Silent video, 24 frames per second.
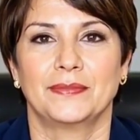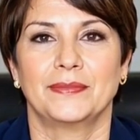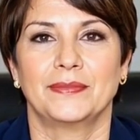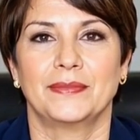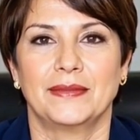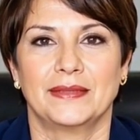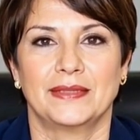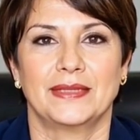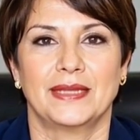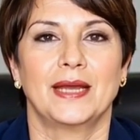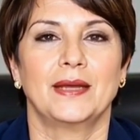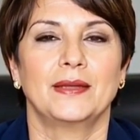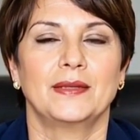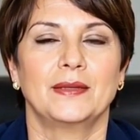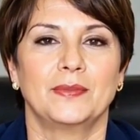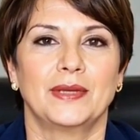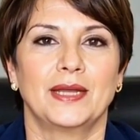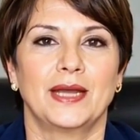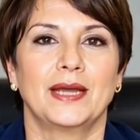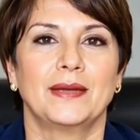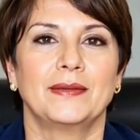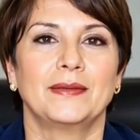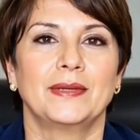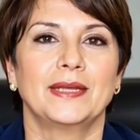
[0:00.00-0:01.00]
Now that we
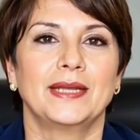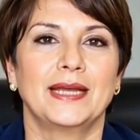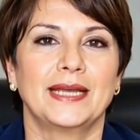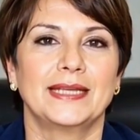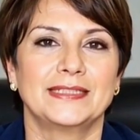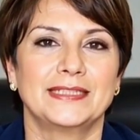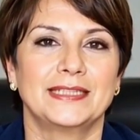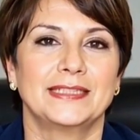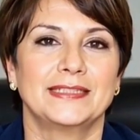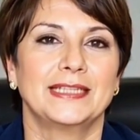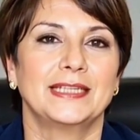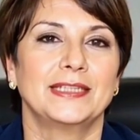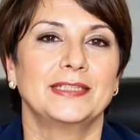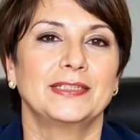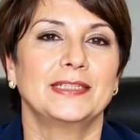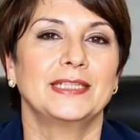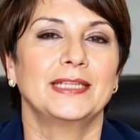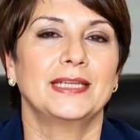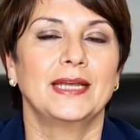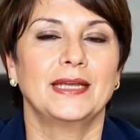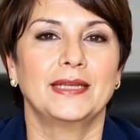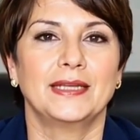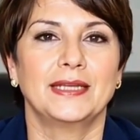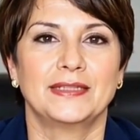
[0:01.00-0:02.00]
have our SSH
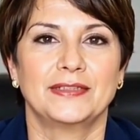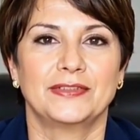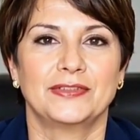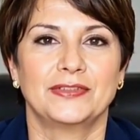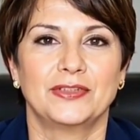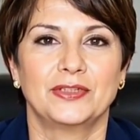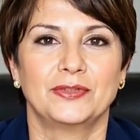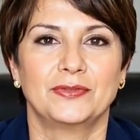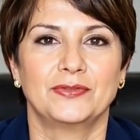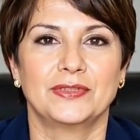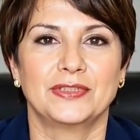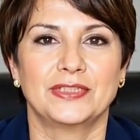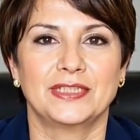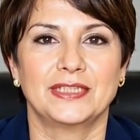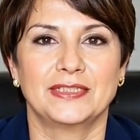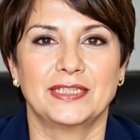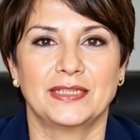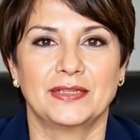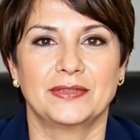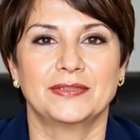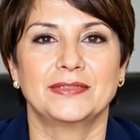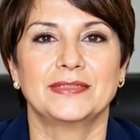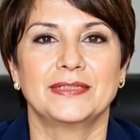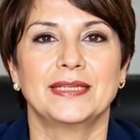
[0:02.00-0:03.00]
TLS server
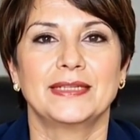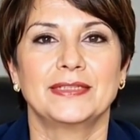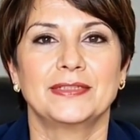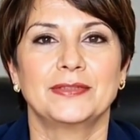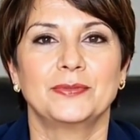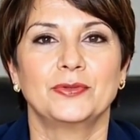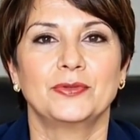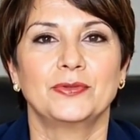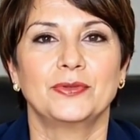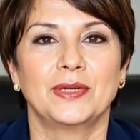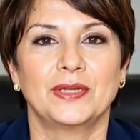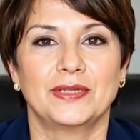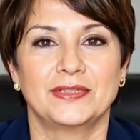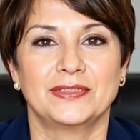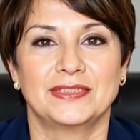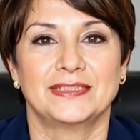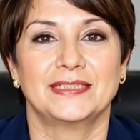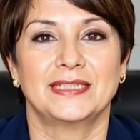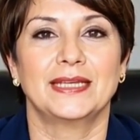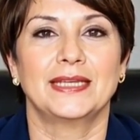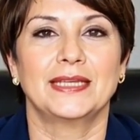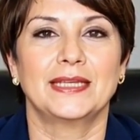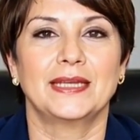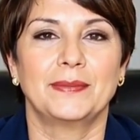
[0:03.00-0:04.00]
details, let's move on to
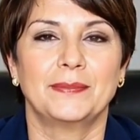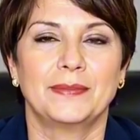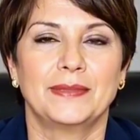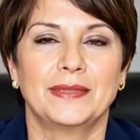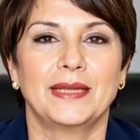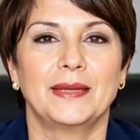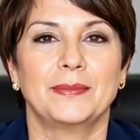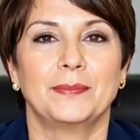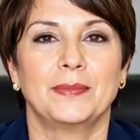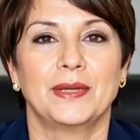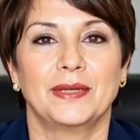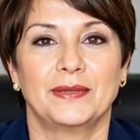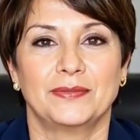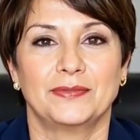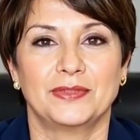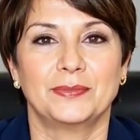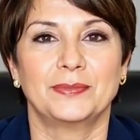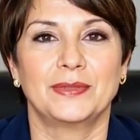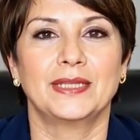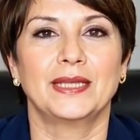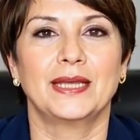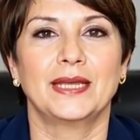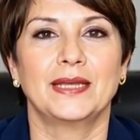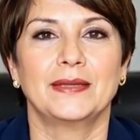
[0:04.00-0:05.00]
setting up Netmod
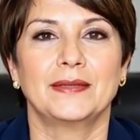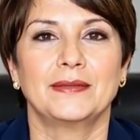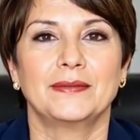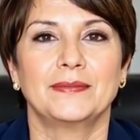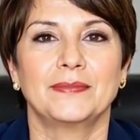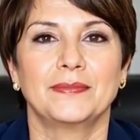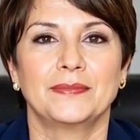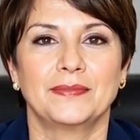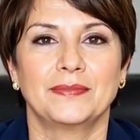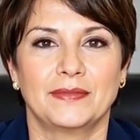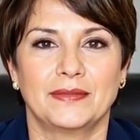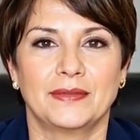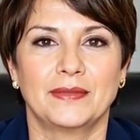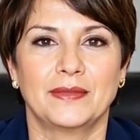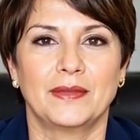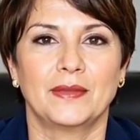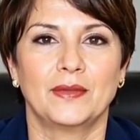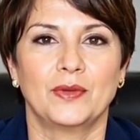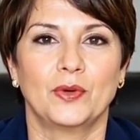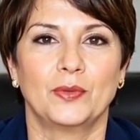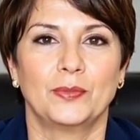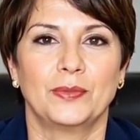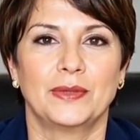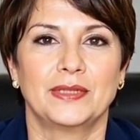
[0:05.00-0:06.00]
VPN.
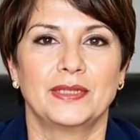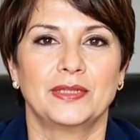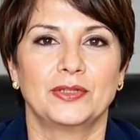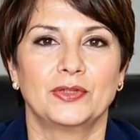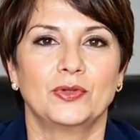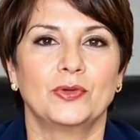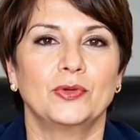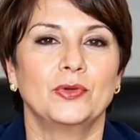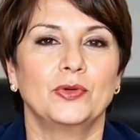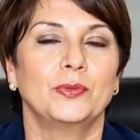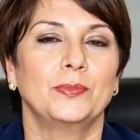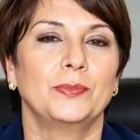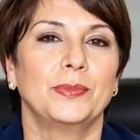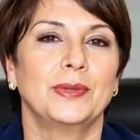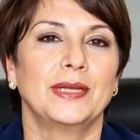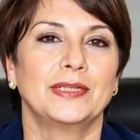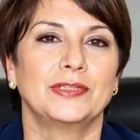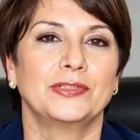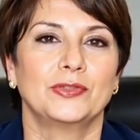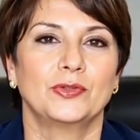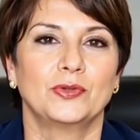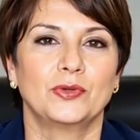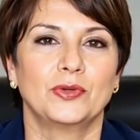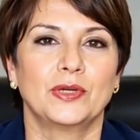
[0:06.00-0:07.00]
Open the Google Play
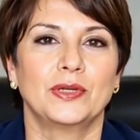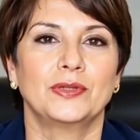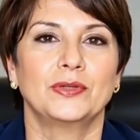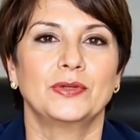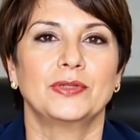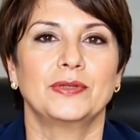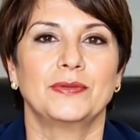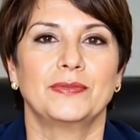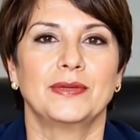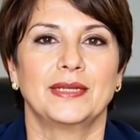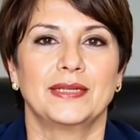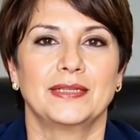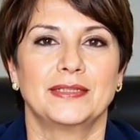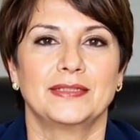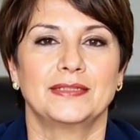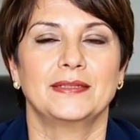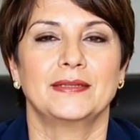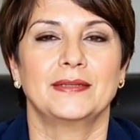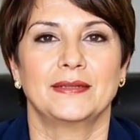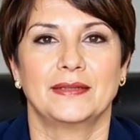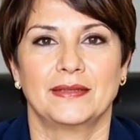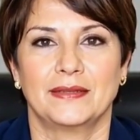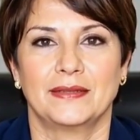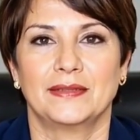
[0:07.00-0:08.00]
Store on your
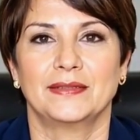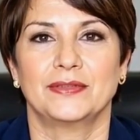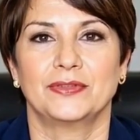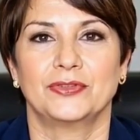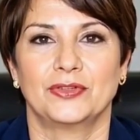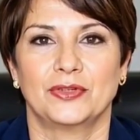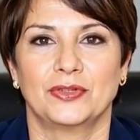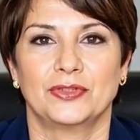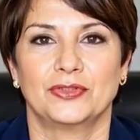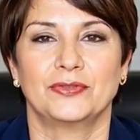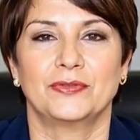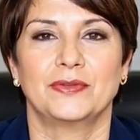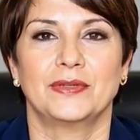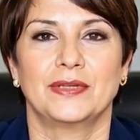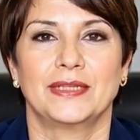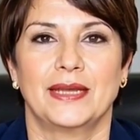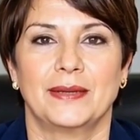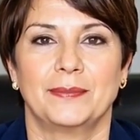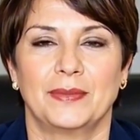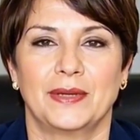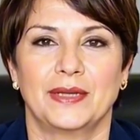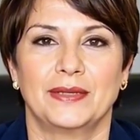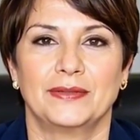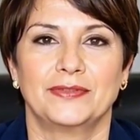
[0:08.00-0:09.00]
device. Search for
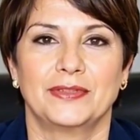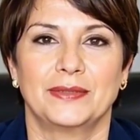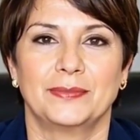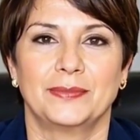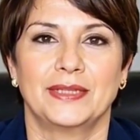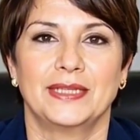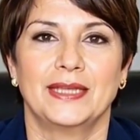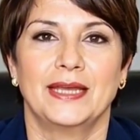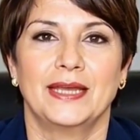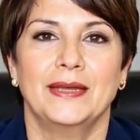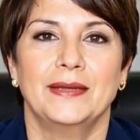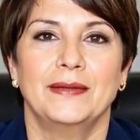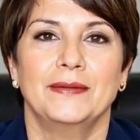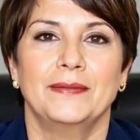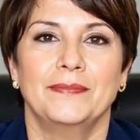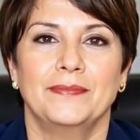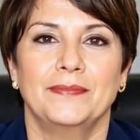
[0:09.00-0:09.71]
Netmod VPN.